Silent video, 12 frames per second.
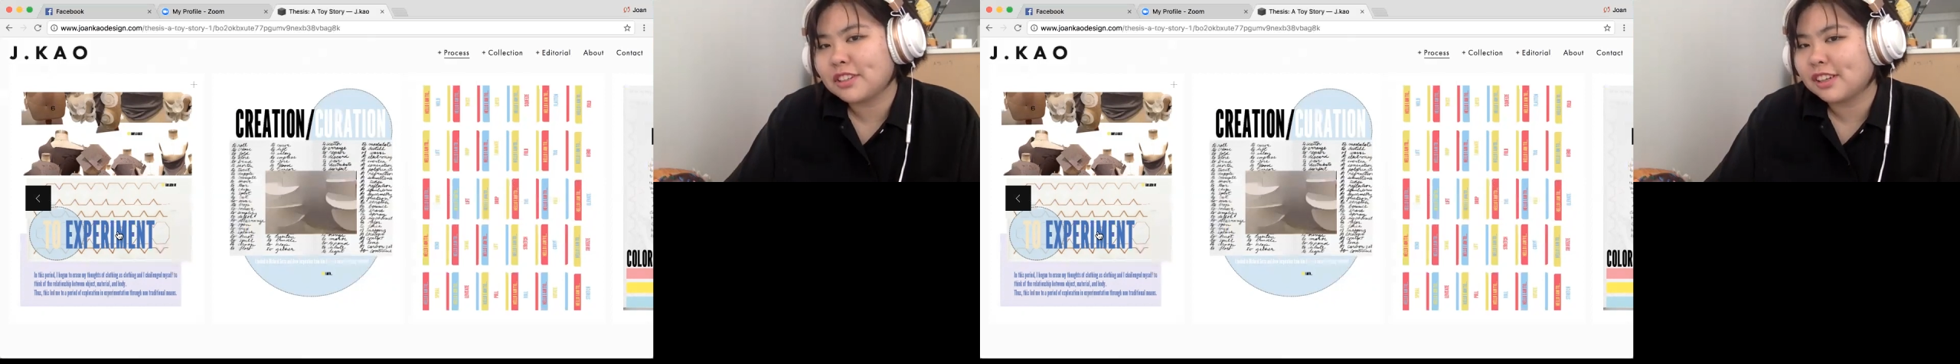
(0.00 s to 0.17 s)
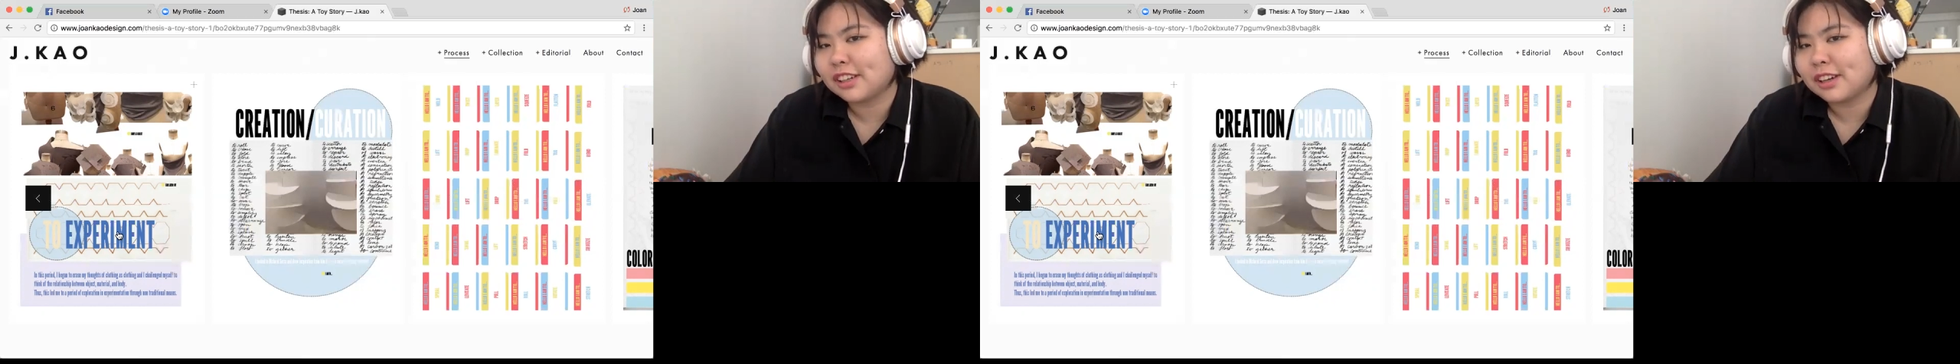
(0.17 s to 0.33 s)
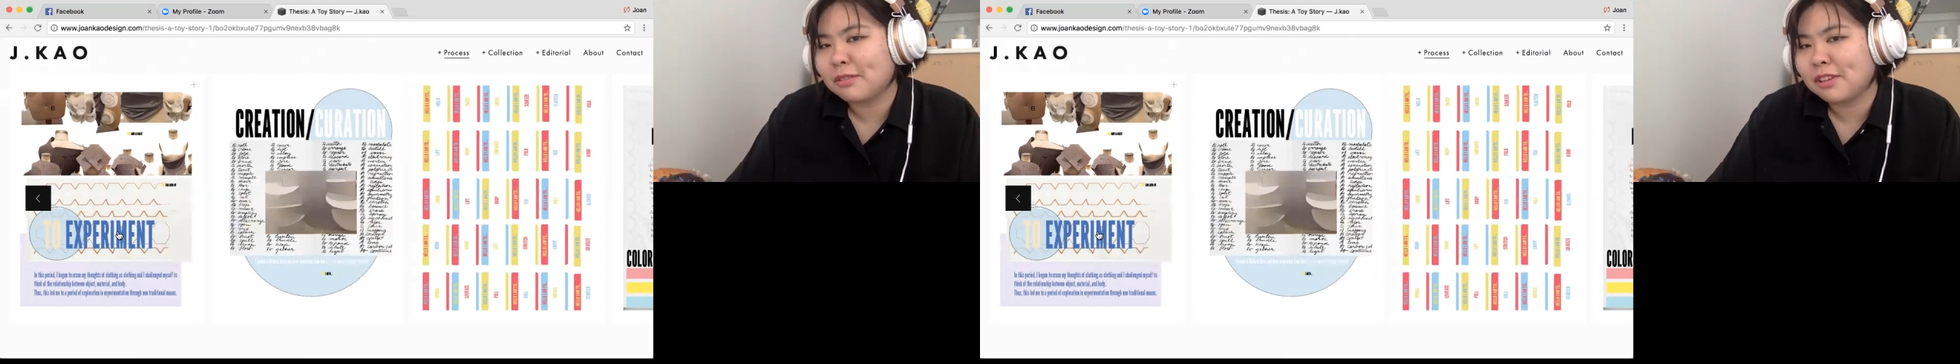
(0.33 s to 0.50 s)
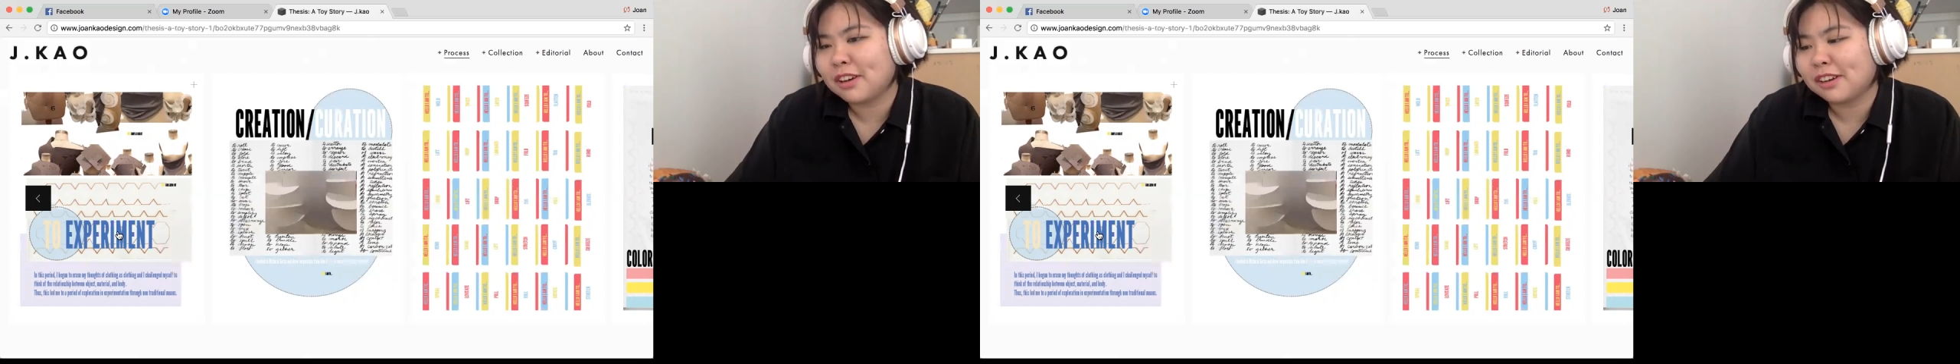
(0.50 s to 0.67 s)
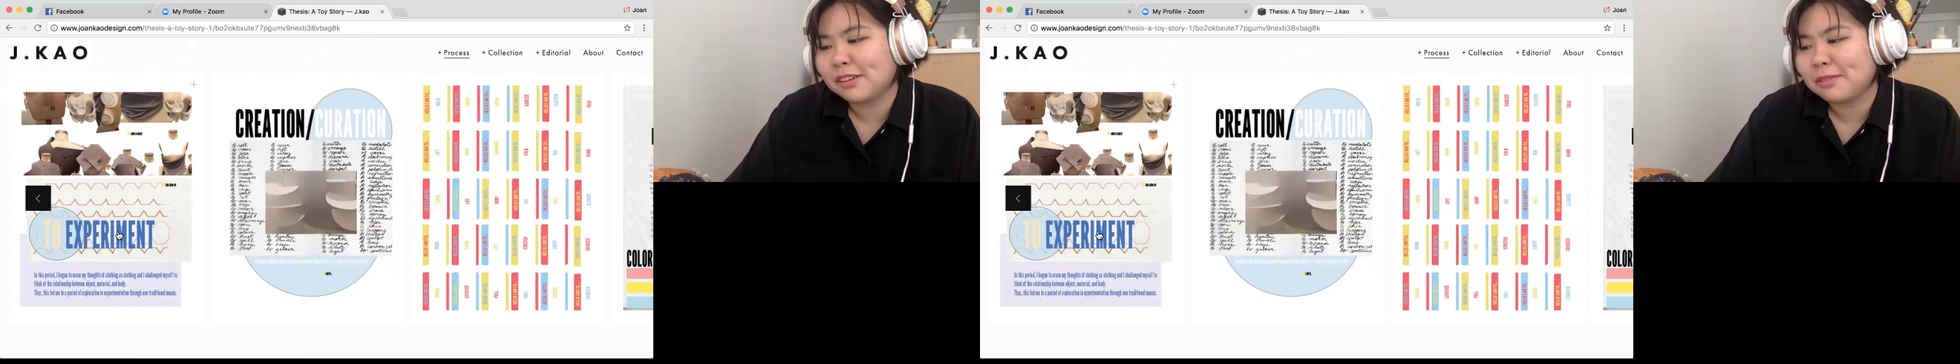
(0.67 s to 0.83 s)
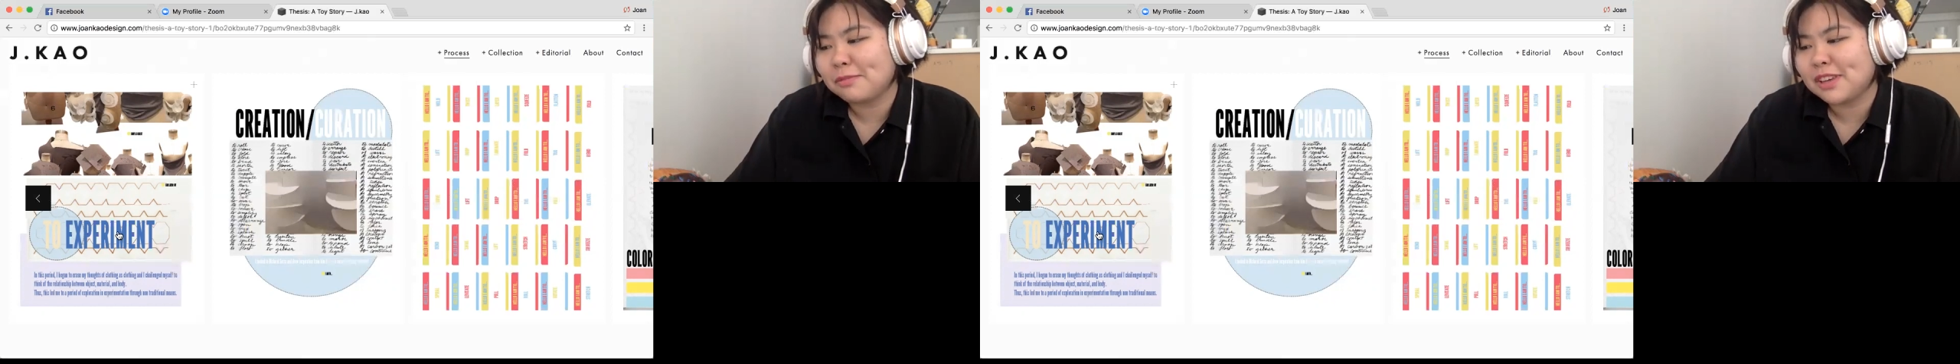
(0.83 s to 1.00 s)
Like, I'm not
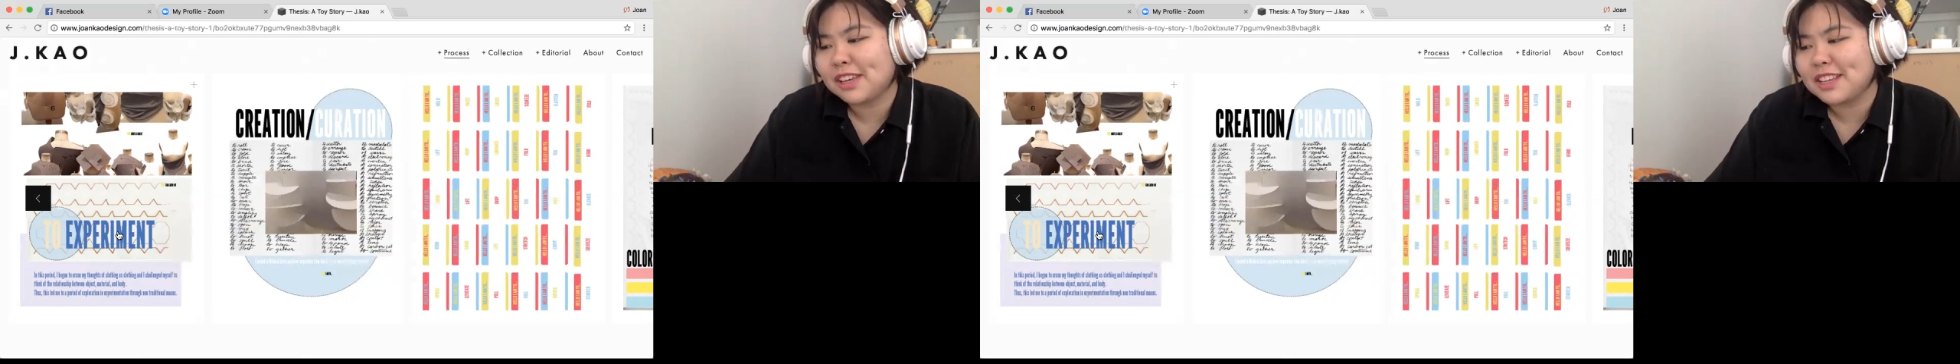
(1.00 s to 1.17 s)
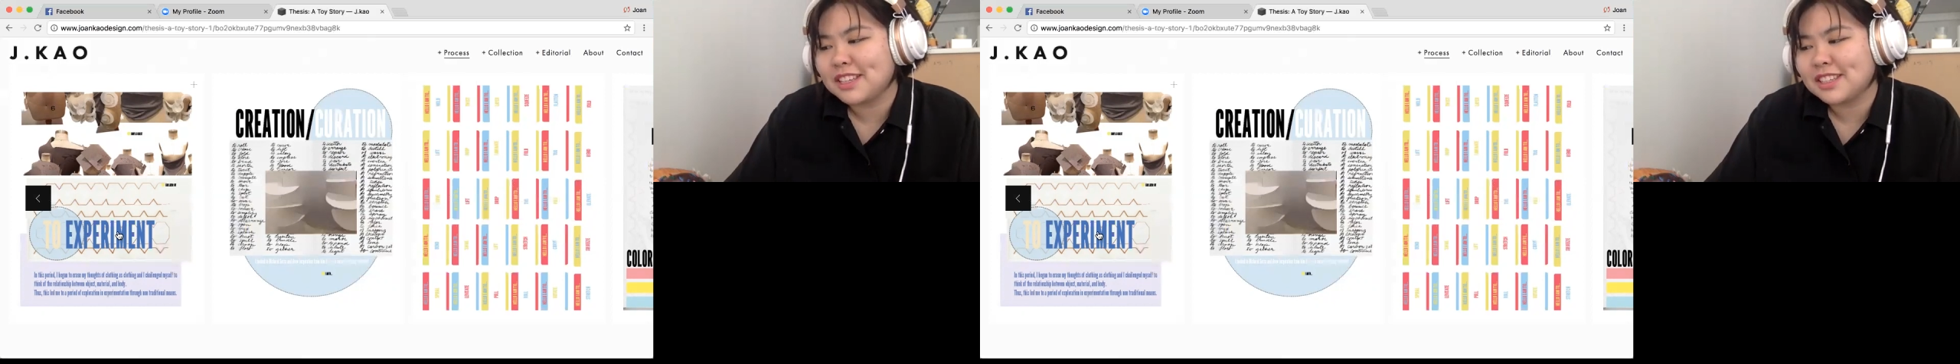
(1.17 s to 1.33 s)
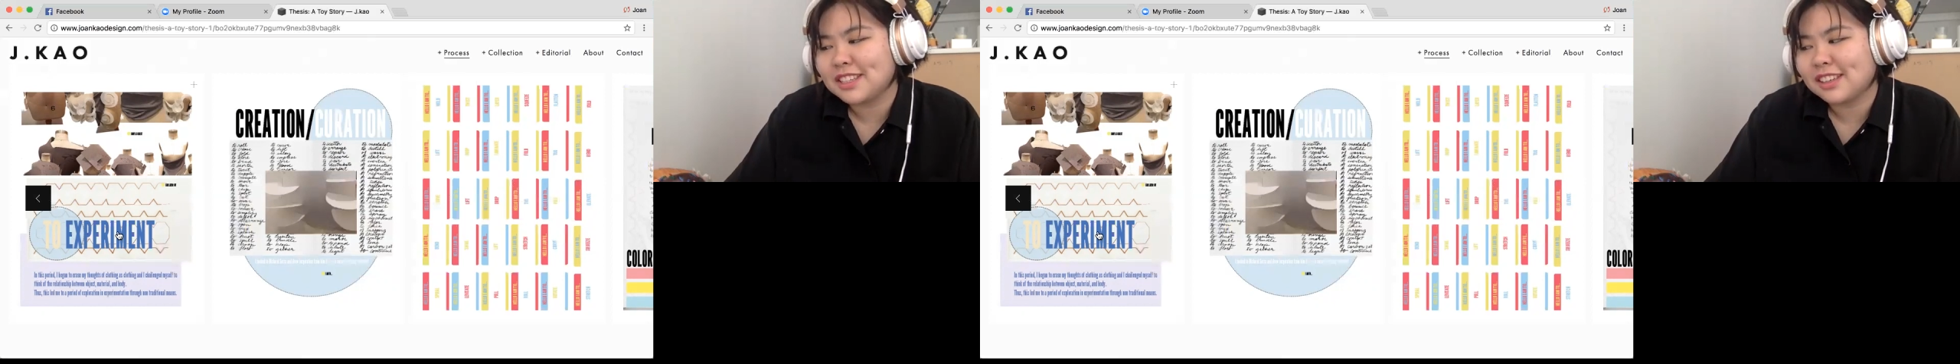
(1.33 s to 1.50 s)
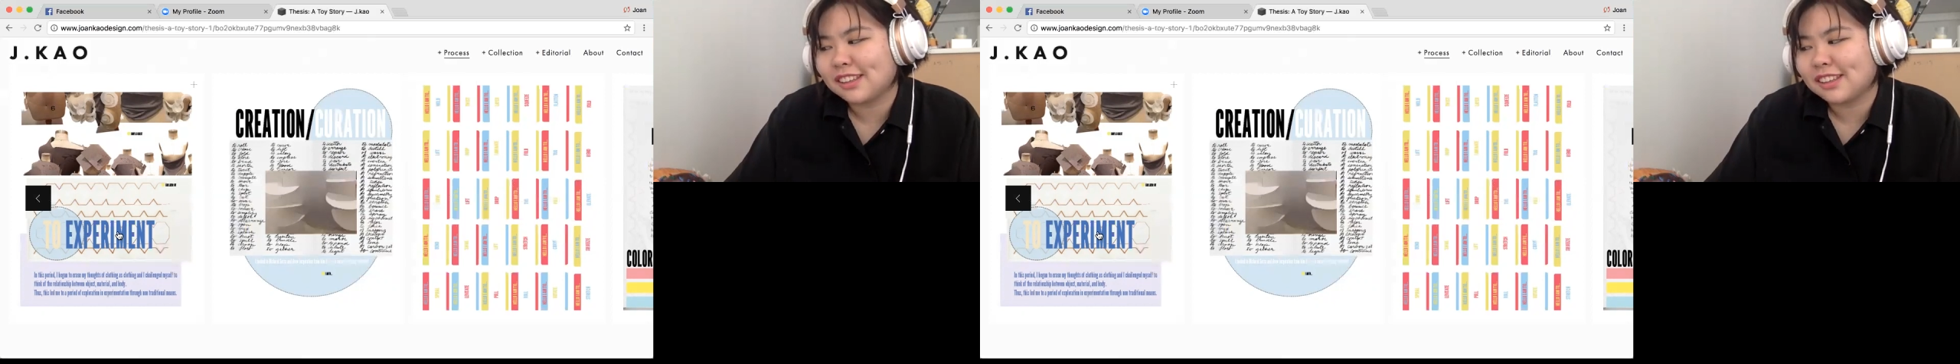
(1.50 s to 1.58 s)
gonna be easy